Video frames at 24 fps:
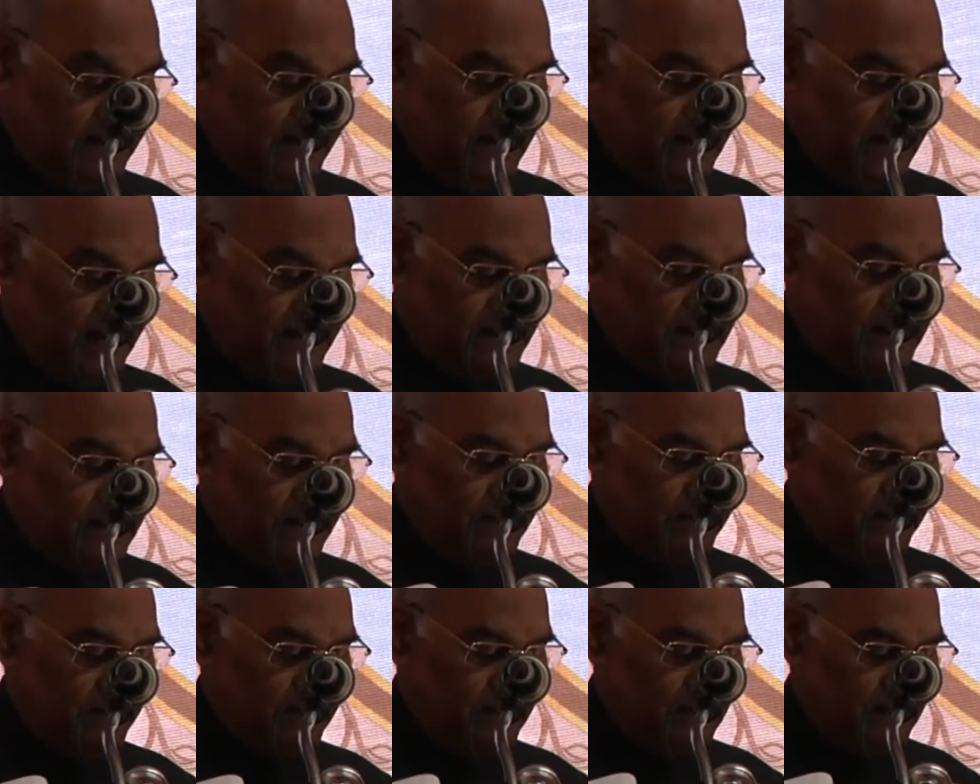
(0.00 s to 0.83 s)
we
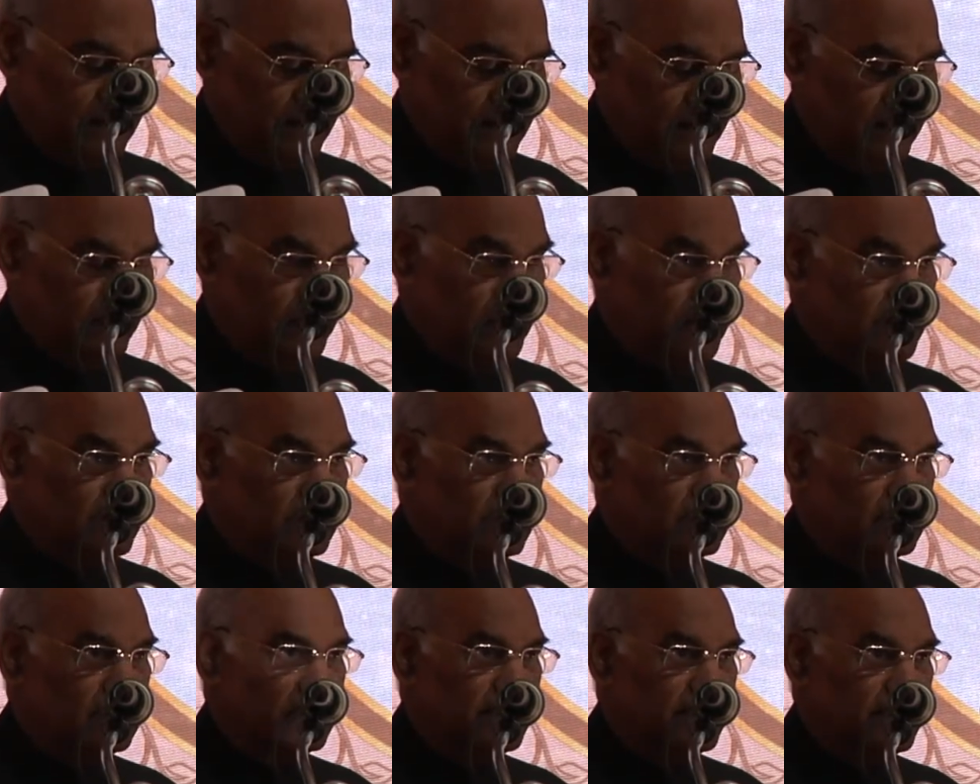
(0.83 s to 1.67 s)
achieve
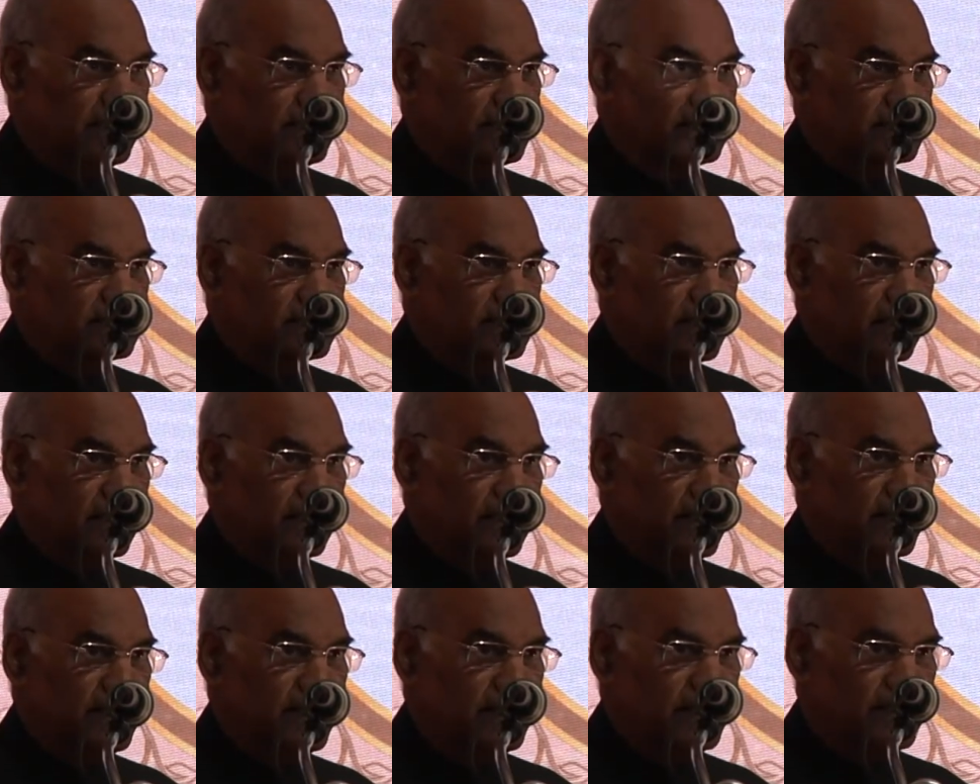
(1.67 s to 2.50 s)
with
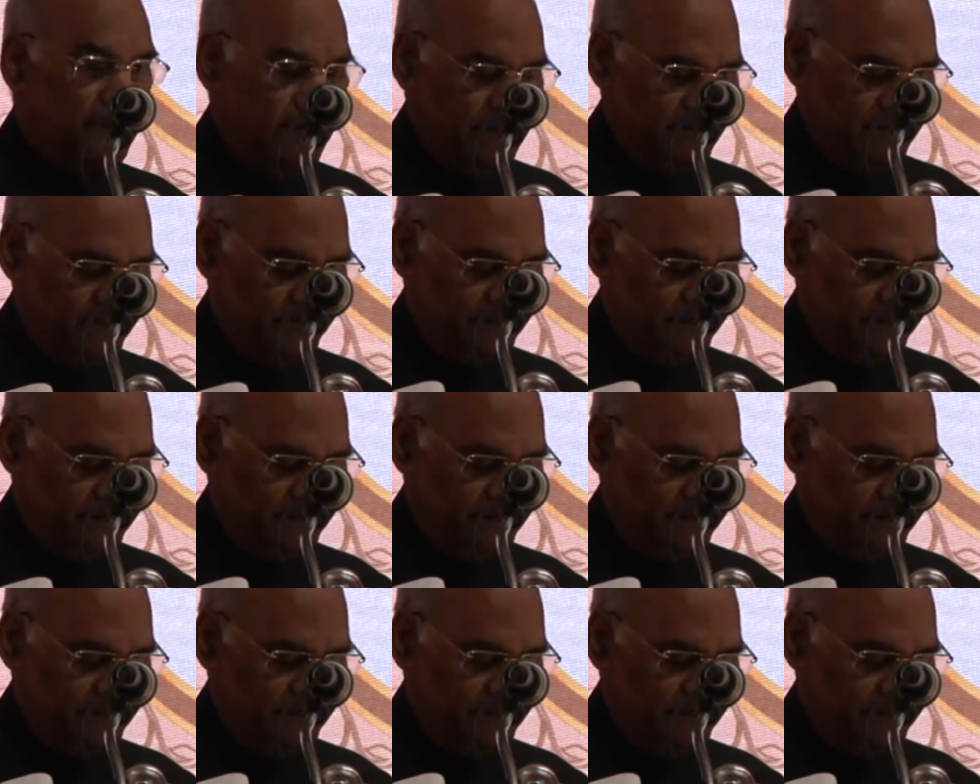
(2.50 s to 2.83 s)
Digital India.